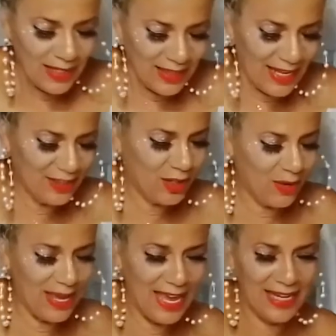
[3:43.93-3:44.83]
Let's
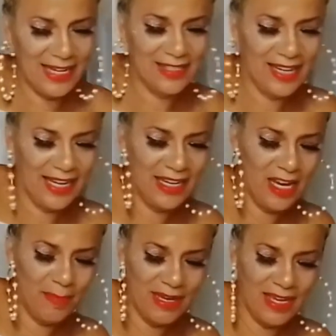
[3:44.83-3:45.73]
go ahead and tidy
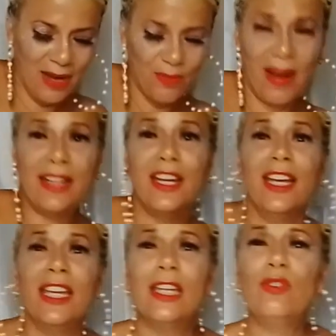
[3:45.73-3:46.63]
up and get right
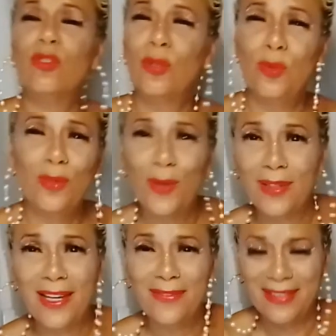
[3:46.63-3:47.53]
into your
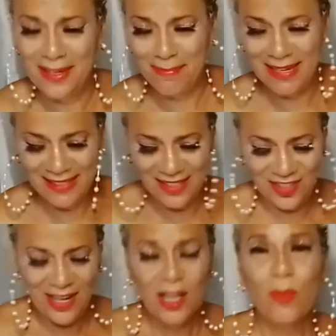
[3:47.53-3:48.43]
lovely message.